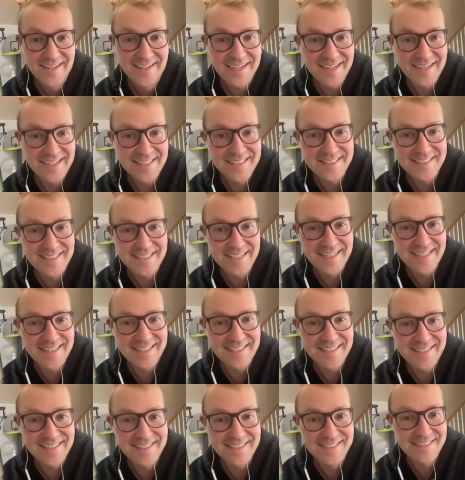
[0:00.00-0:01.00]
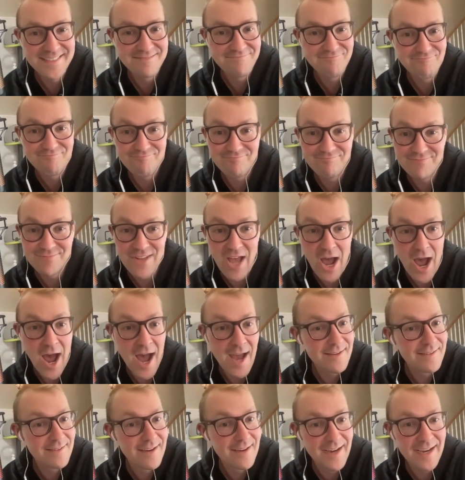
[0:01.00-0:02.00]
Because it is not
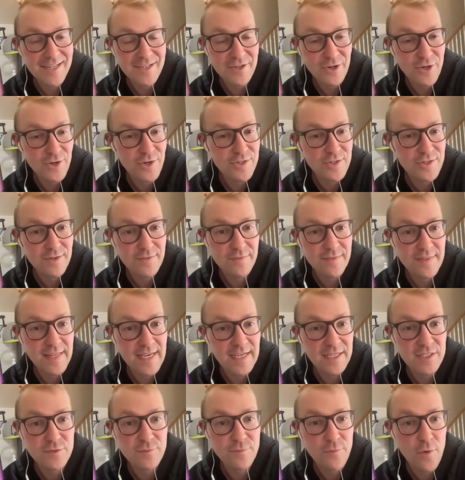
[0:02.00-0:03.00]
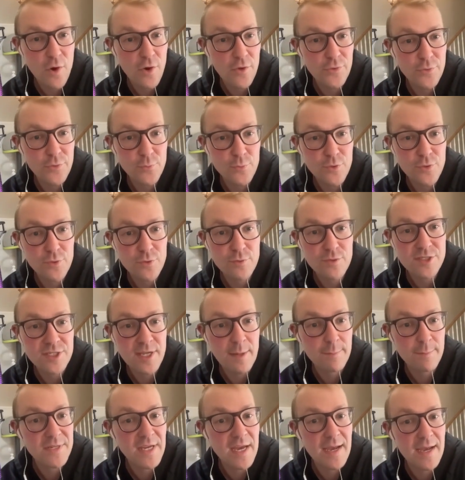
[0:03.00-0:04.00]
unheard of. Things fall through.
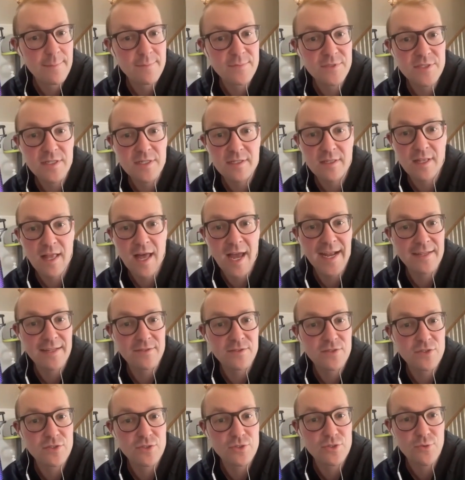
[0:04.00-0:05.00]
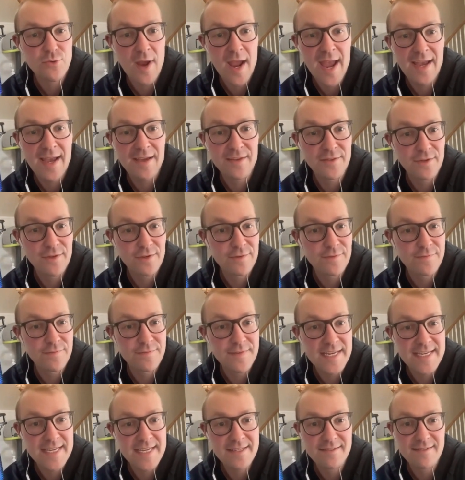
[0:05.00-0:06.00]
Sometimes clients drag their
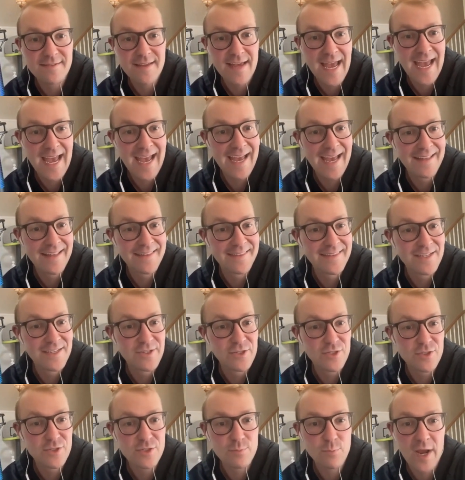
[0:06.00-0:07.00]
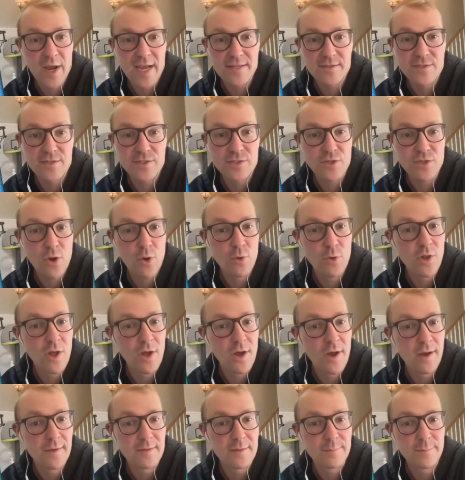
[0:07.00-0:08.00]
feet and they just wait so
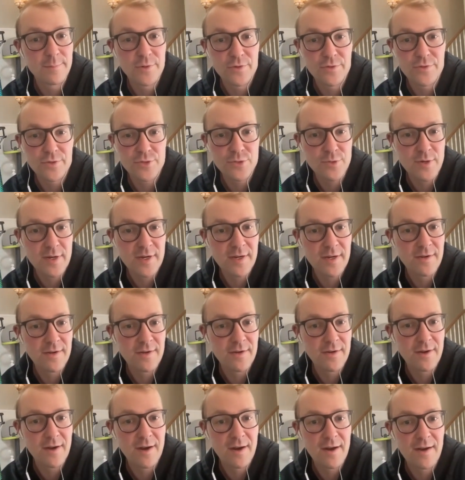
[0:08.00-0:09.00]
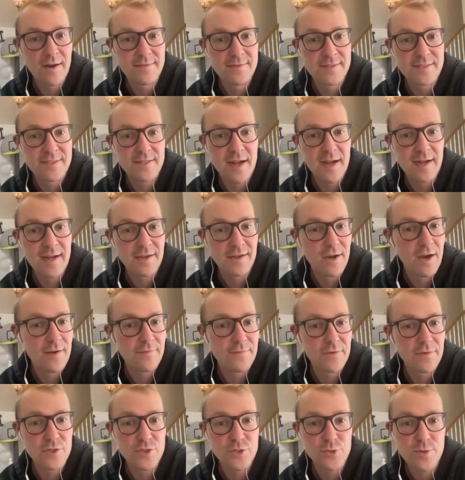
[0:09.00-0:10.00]
long to pull the trigger on signing off on
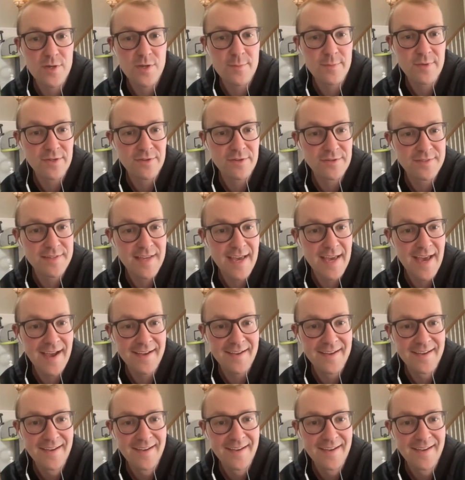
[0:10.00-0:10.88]
a treatment or deck